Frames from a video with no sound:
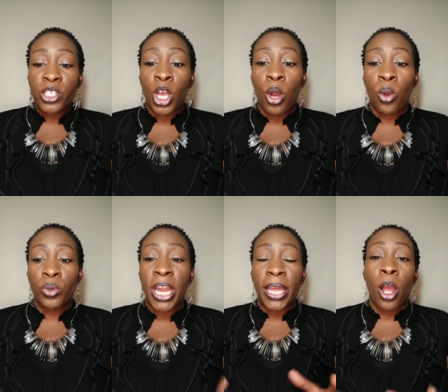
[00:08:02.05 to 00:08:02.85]

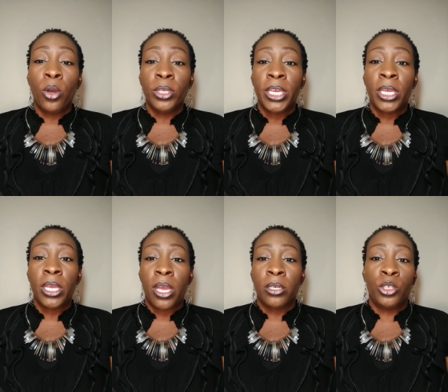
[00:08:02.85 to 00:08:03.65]
so not
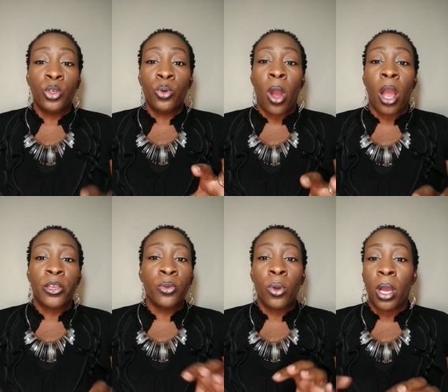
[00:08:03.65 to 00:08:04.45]
only do
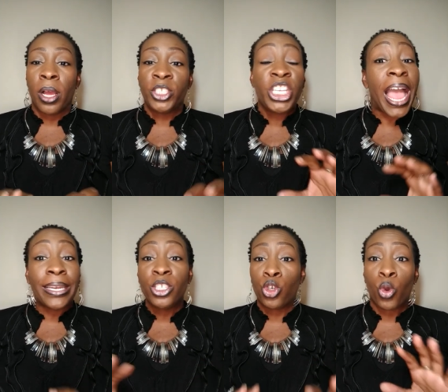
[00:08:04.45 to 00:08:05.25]
are you uh,
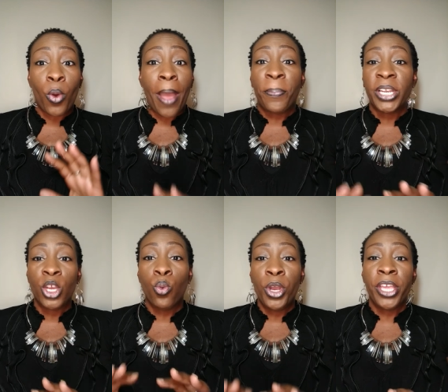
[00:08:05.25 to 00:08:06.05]
challenged or
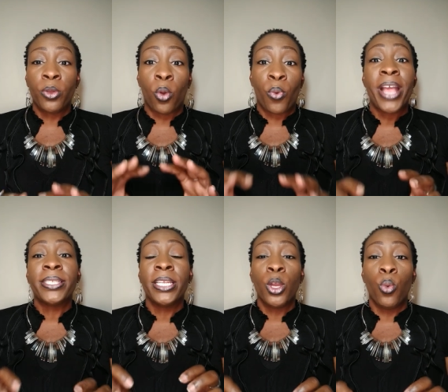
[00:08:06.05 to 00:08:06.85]
grappling with or
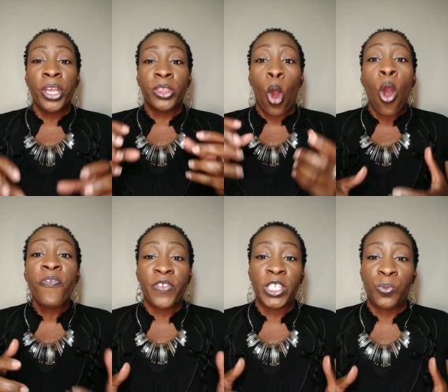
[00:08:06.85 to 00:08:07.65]
wrestling with the
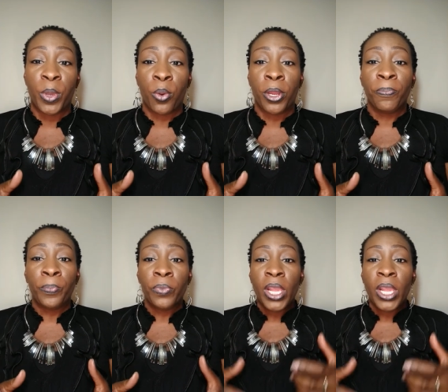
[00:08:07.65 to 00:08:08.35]
orphan spirit,